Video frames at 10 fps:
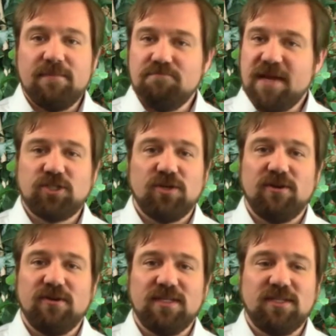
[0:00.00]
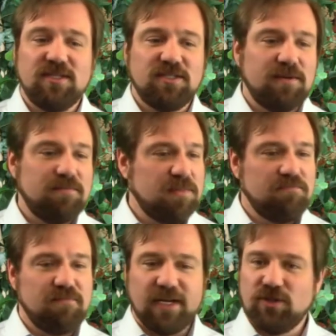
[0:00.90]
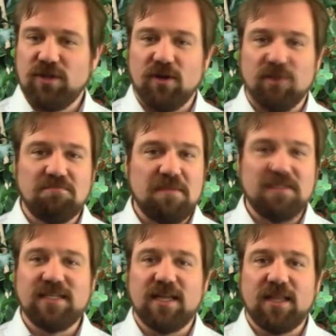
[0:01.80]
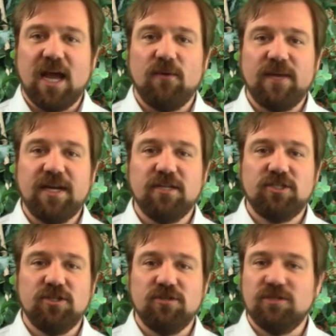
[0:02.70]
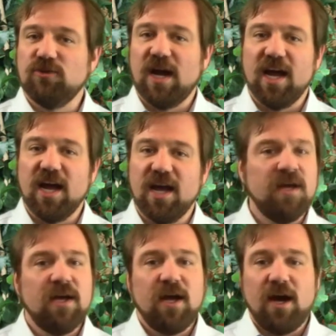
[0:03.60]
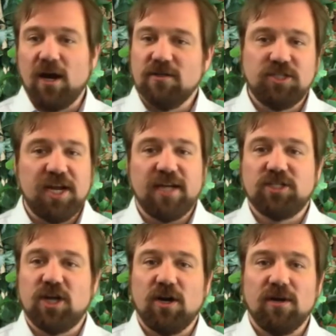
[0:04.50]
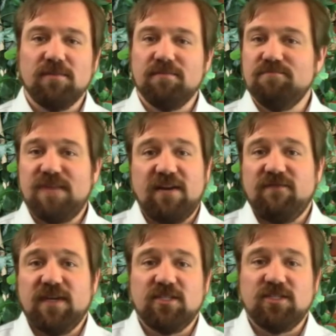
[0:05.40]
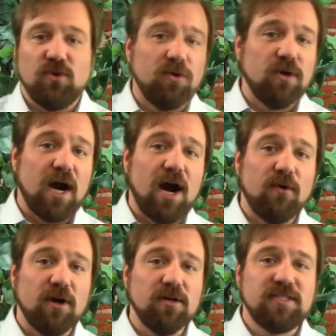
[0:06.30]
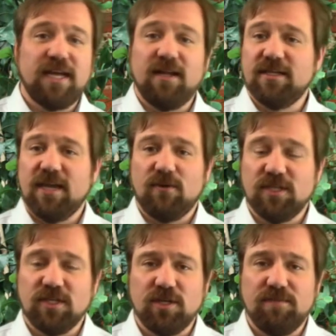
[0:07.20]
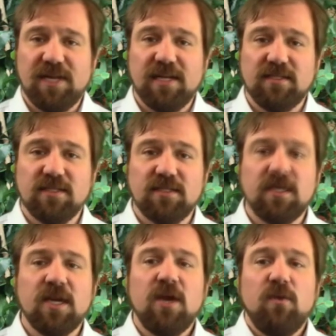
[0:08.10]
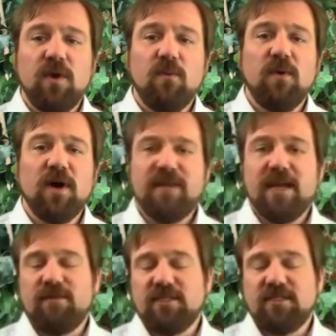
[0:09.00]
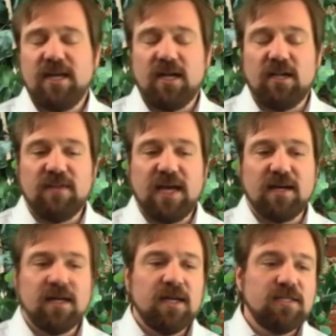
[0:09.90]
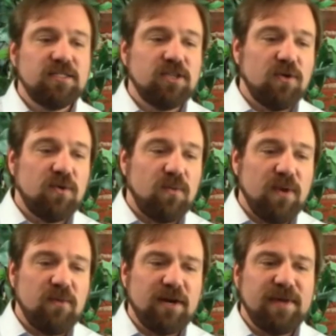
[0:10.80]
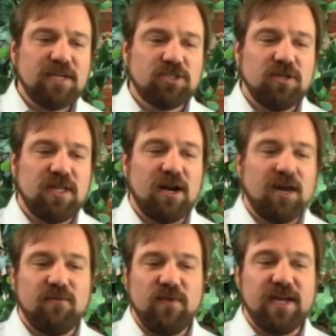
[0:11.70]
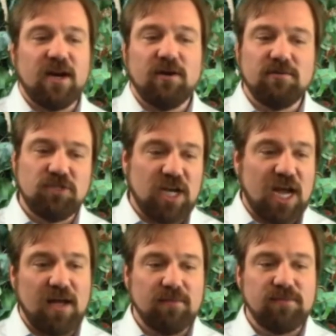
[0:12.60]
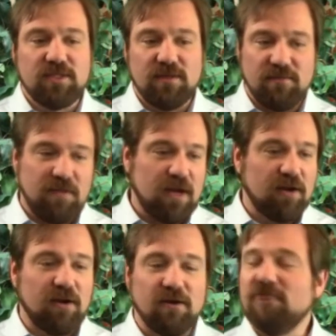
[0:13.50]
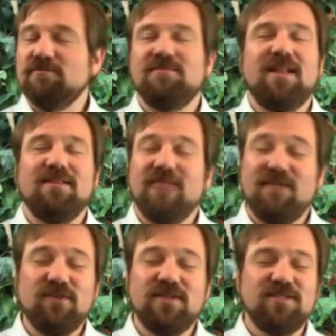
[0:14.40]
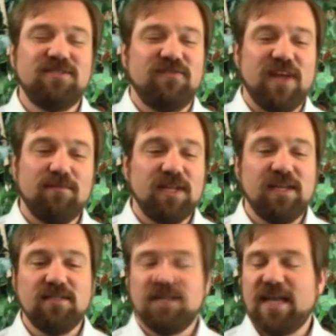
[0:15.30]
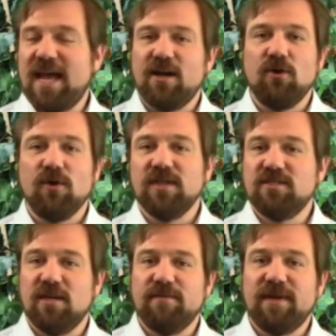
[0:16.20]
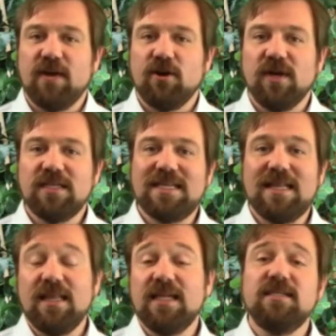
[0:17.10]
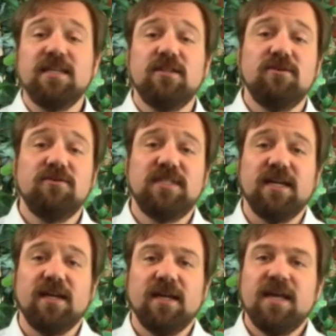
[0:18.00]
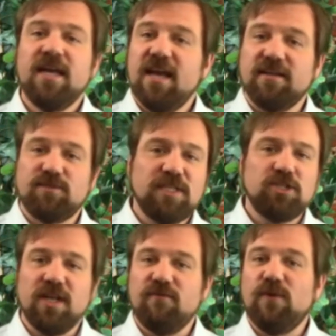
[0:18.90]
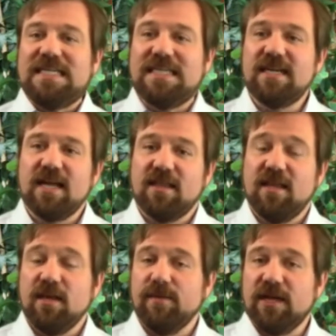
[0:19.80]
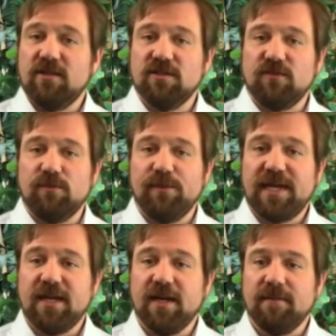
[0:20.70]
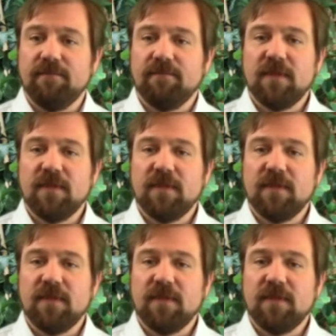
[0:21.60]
Make sure they're in the system, make sure they're exactly how we need to drive our GHR benefits or our talent acquisition pieces. We want to be able to see all of that. So we want to make sure that we get our jobs, our levels, families, categories, subcategories, let's get those in, especially if we did not think about those from the beginning.